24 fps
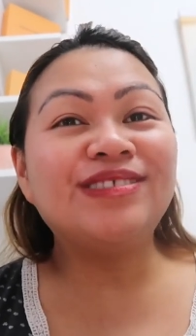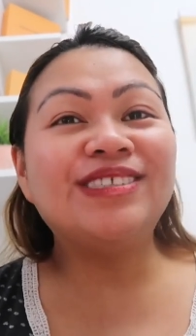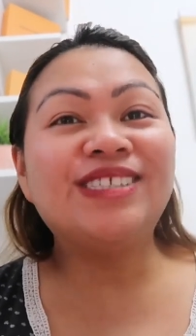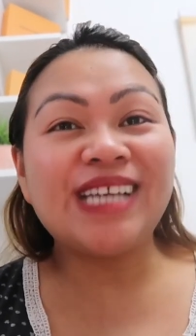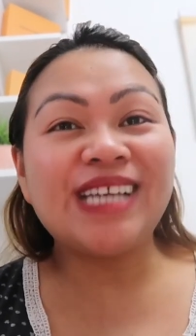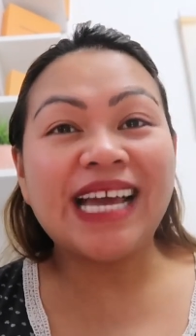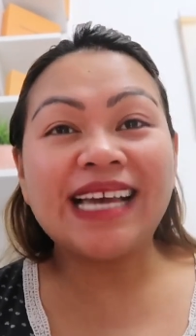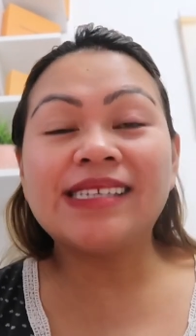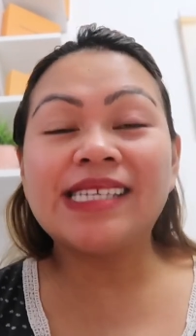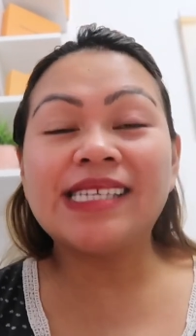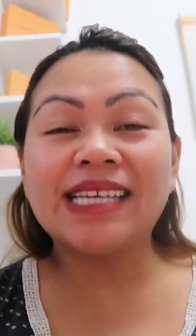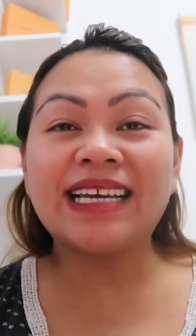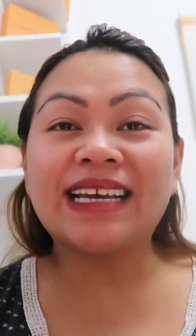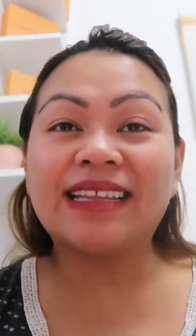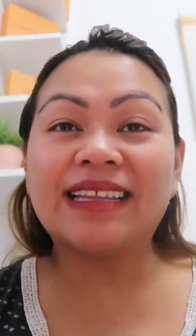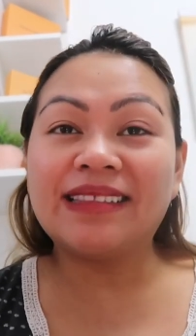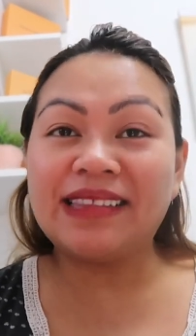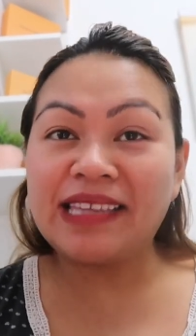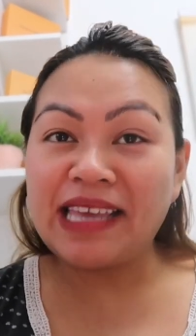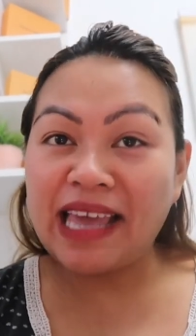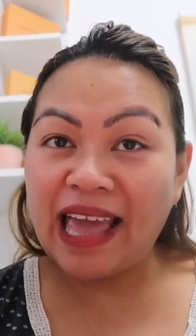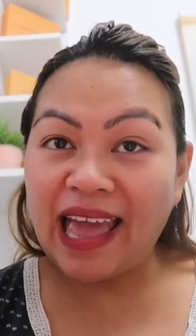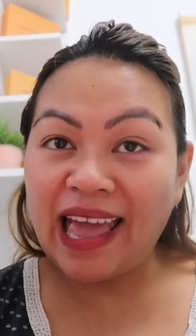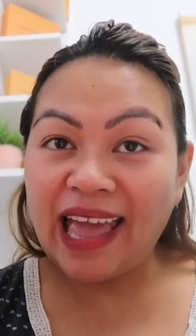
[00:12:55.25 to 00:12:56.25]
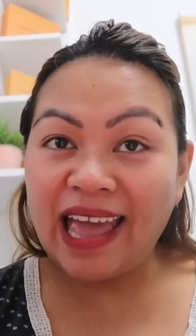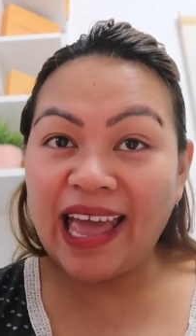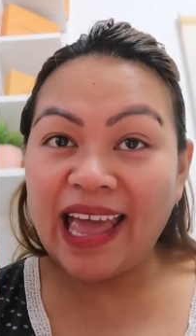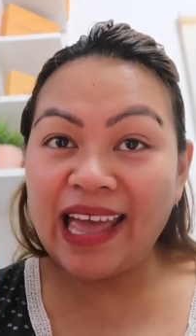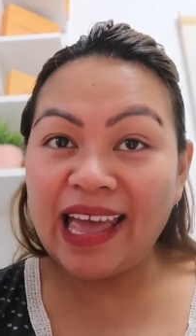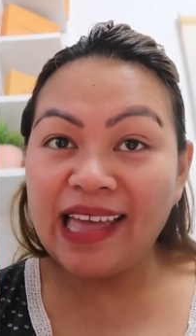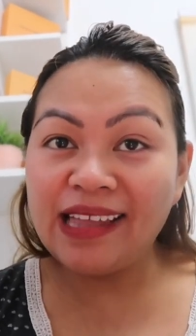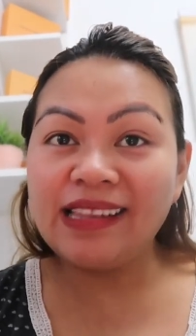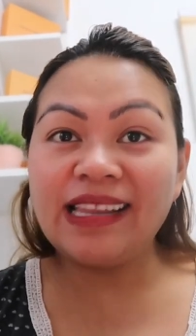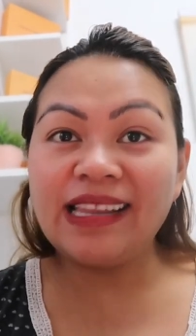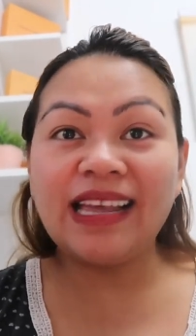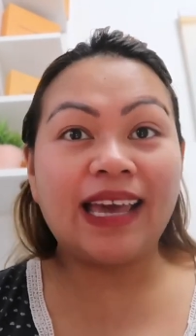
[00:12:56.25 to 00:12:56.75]
Jessica
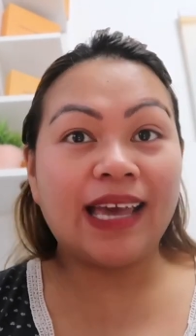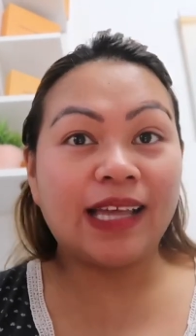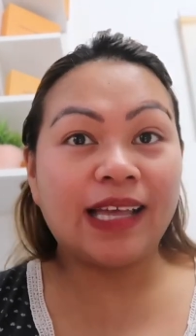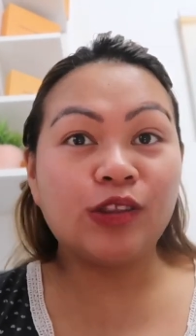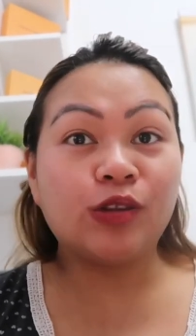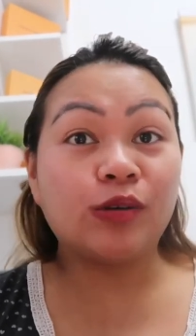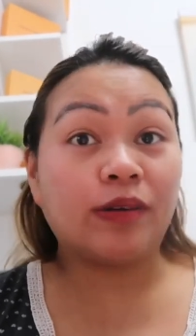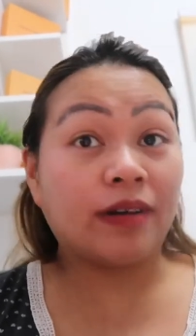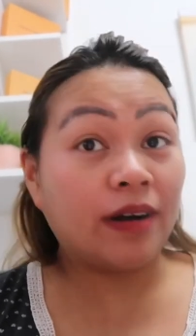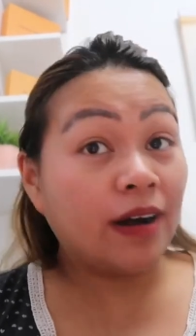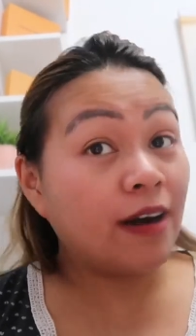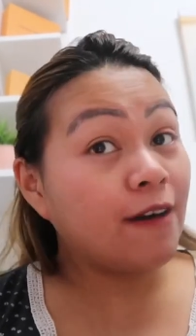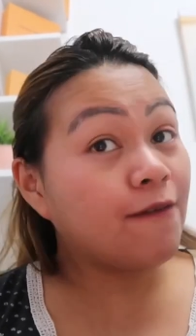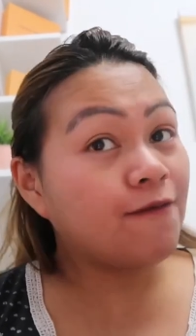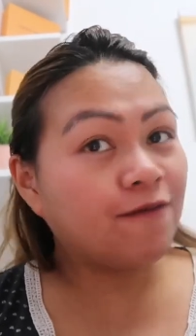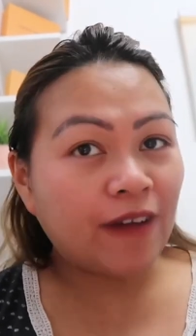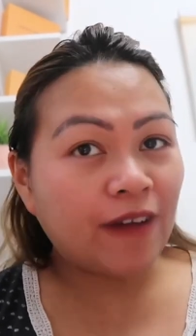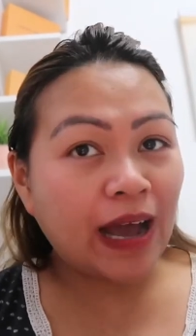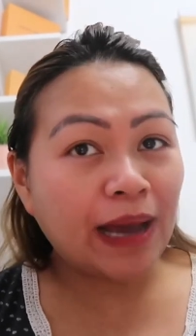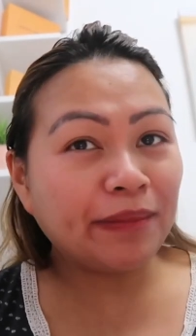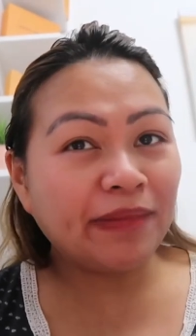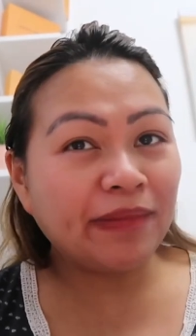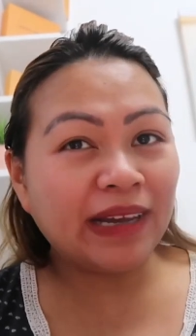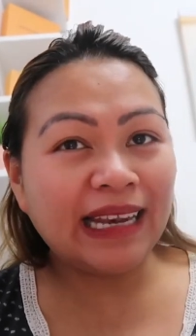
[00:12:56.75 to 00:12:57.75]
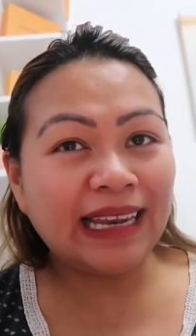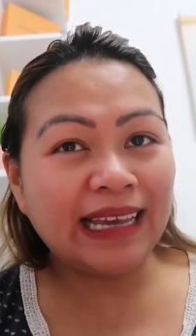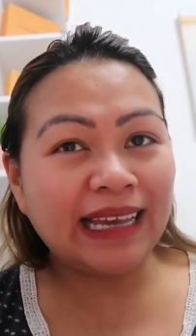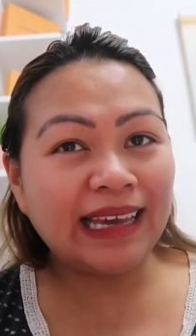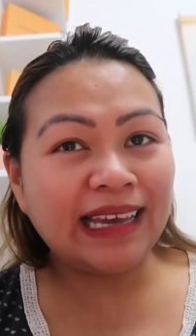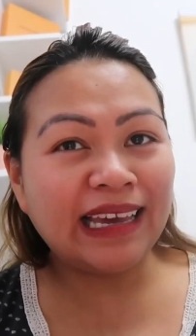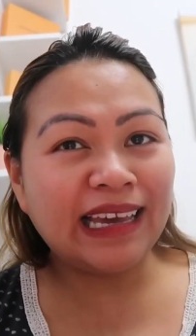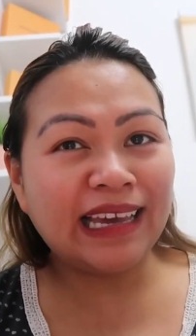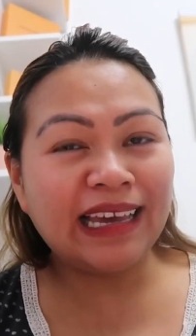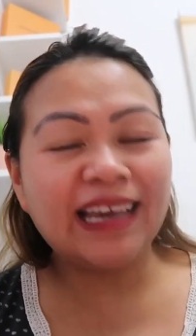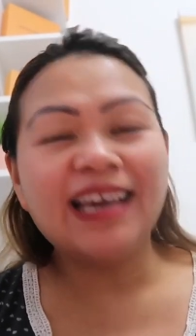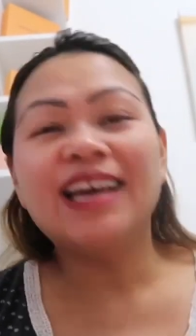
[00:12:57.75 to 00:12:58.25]
Tien, and to her
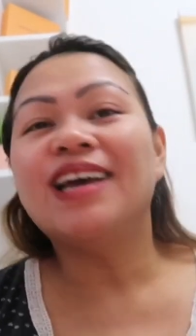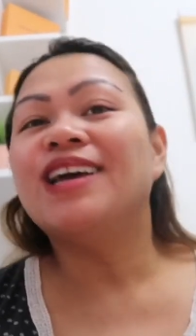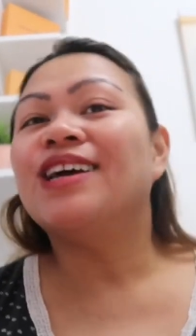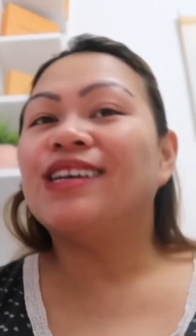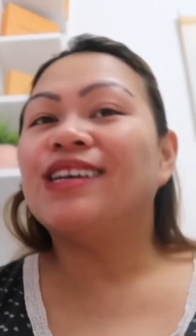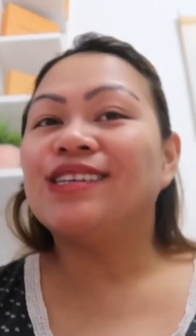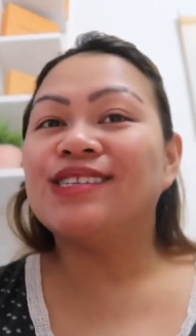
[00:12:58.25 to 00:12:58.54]
family.